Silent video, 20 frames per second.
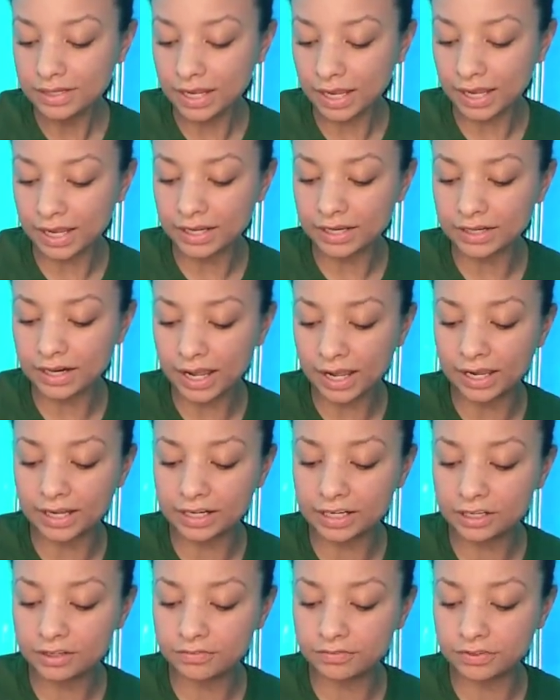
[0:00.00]
And
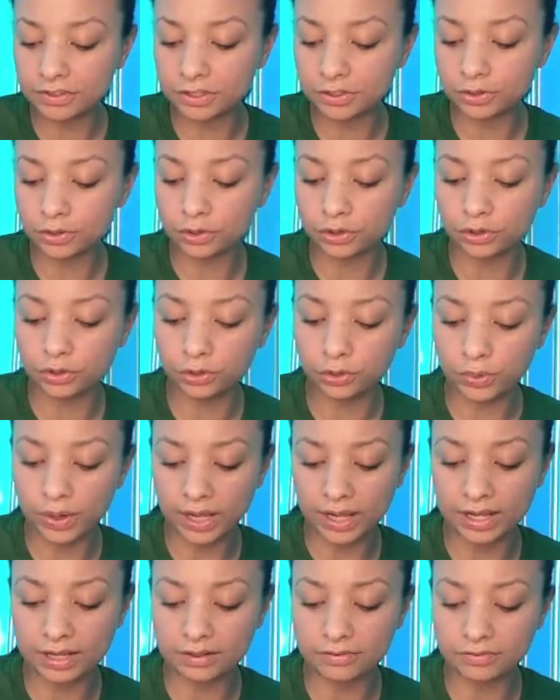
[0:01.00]
any of you who
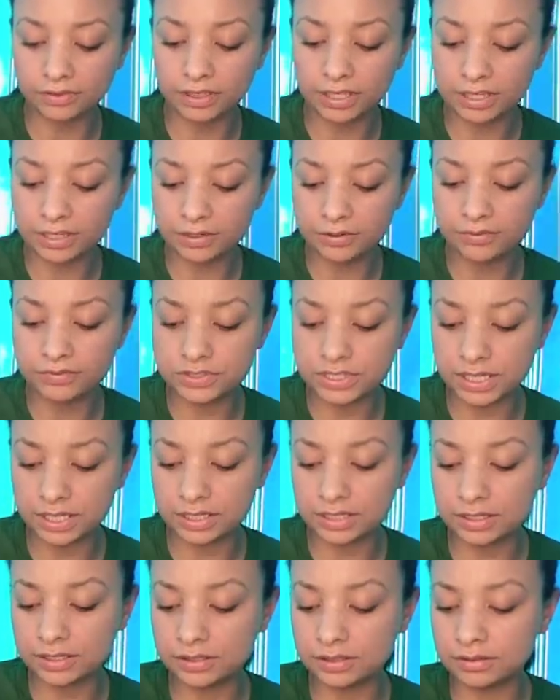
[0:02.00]
have lived
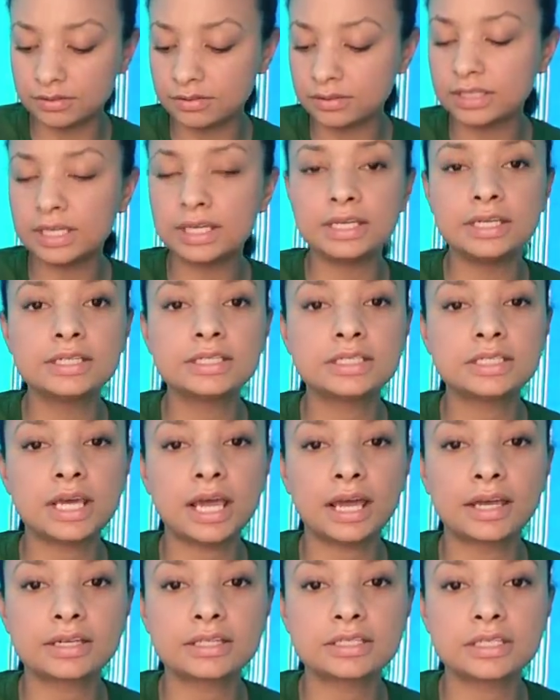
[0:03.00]
in East
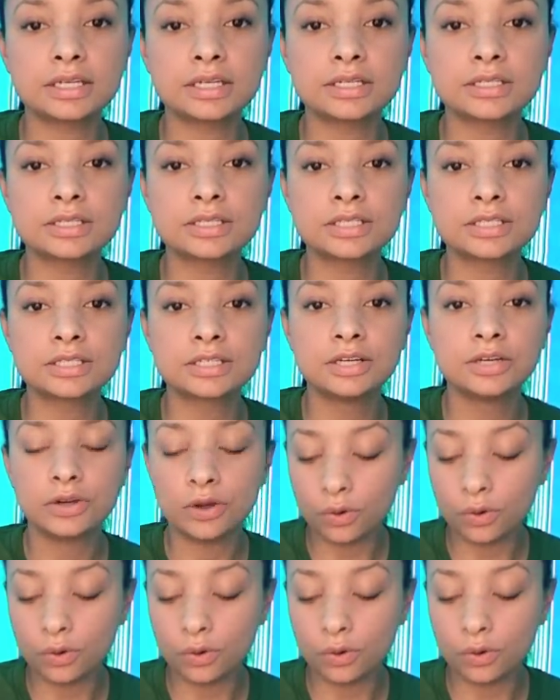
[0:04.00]
Texas